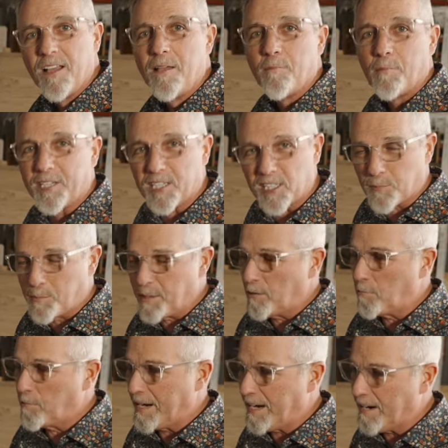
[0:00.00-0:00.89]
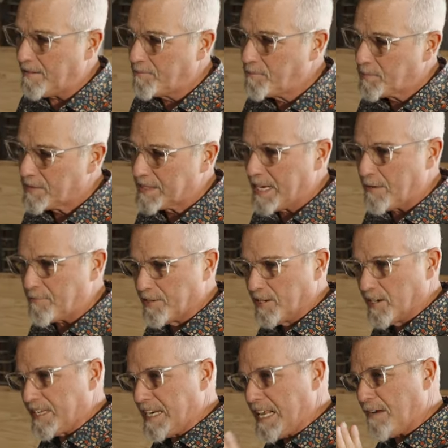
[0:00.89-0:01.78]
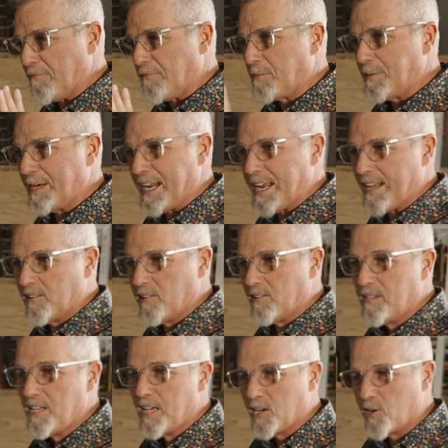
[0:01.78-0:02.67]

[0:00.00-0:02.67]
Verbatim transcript: but just be aware that if you're looking at it from an angle,